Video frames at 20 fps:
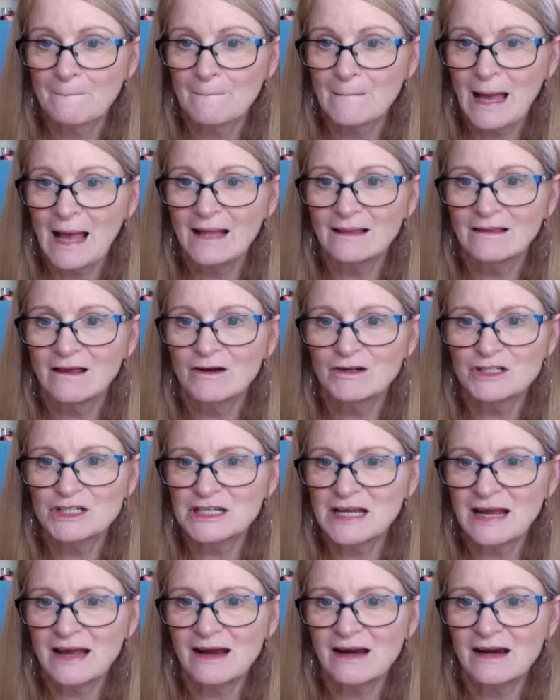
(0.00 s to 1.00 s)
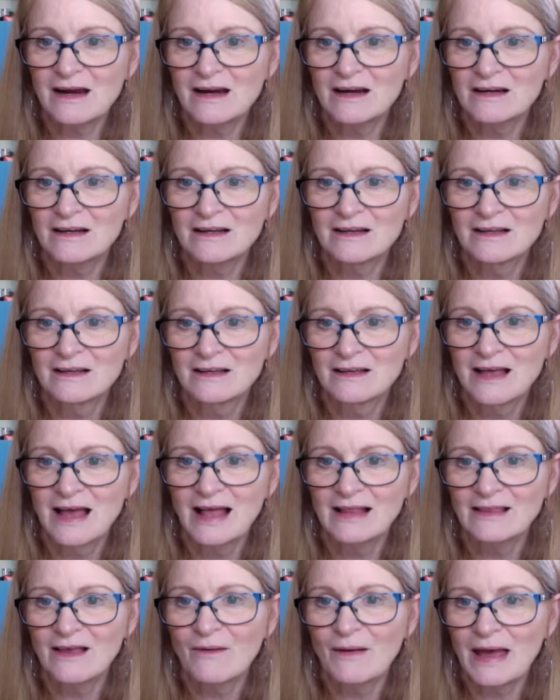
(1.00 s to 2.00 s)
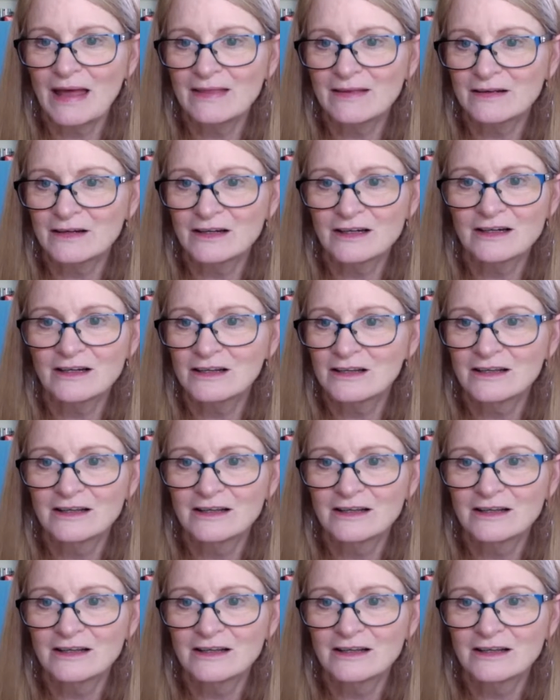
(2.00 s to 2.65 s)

Hello, Cher. Hello, Heather.